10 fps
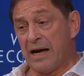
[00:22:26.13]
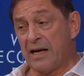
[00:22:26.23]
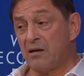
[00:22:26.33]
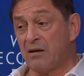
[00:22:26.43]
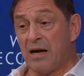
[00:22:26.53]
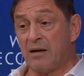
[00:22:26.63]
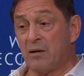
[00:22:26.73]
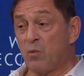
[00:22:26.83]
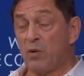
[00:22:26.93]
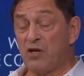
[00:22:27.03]

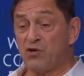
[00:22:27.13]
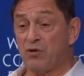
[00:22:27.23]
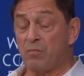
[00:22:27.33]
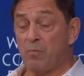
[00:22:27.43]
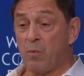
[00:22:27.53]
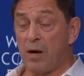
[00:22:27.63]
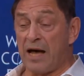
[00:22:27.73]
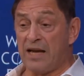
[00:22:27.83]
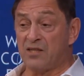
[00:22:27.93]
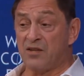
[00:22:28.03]
And we should
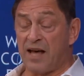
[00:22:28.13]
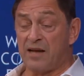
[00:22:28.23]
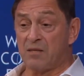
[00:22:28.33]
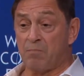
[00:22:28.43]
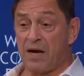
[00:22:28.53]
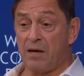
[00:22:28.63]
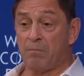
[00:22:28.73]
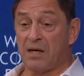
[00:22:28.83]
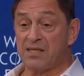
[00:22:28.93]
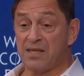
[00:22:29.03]
enter that
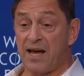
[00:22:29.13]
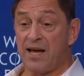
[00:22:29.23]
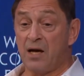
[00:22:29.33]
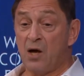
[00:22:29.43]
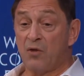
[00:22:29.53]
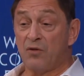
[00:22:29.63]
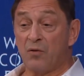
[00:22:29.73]
debate by saying